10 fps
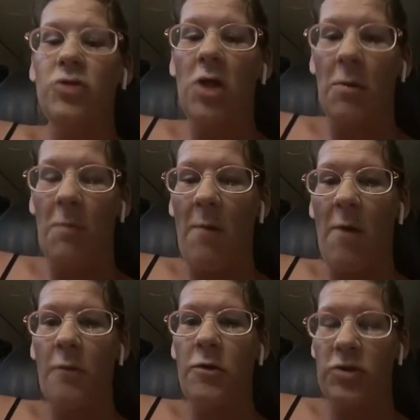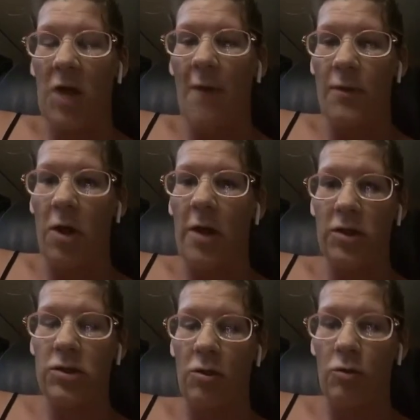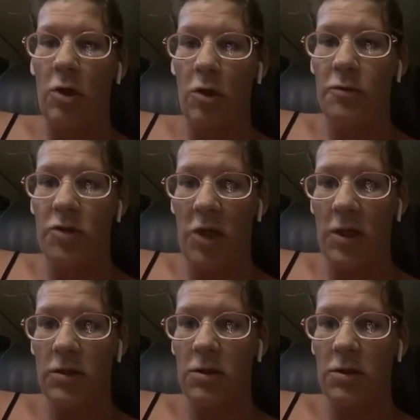My mom used to have a lot of snow globes, yes.